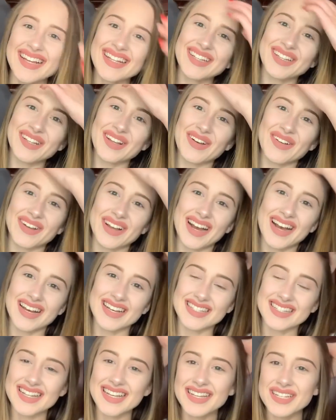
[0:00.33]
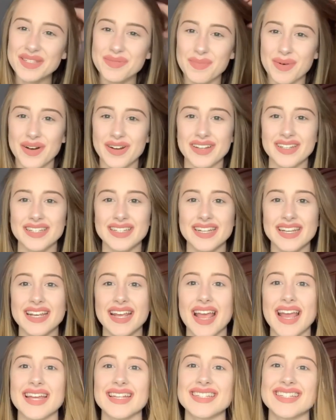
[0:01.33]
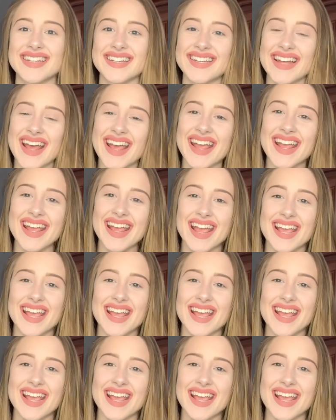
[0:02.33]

Hello guys, it's Modesty, and today